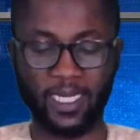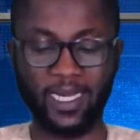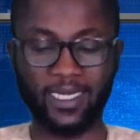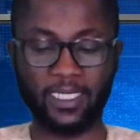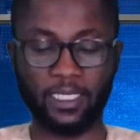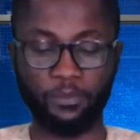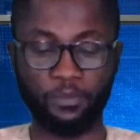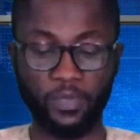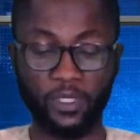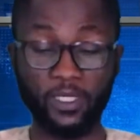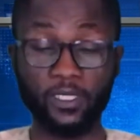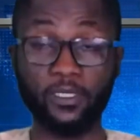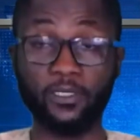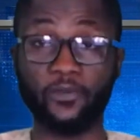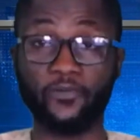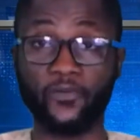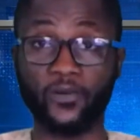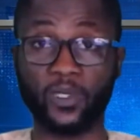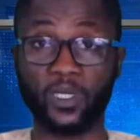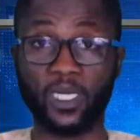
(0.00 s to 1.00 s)
and
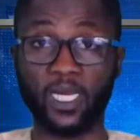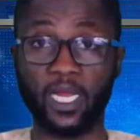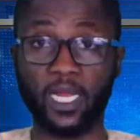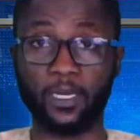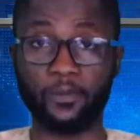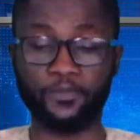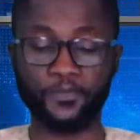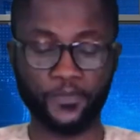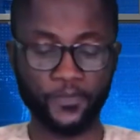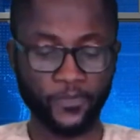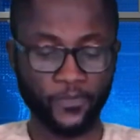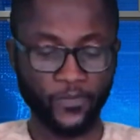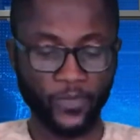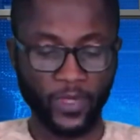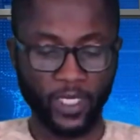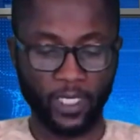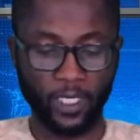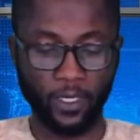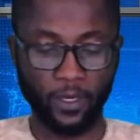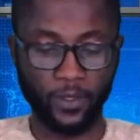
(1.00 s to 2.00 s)
appealed for calm.
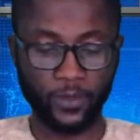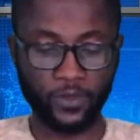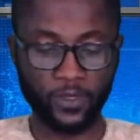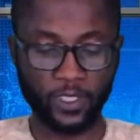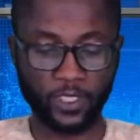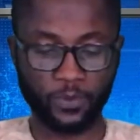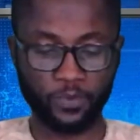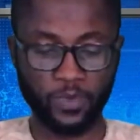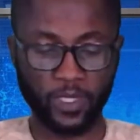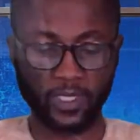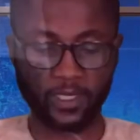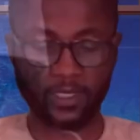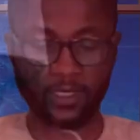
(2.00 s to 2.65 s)
He also expressed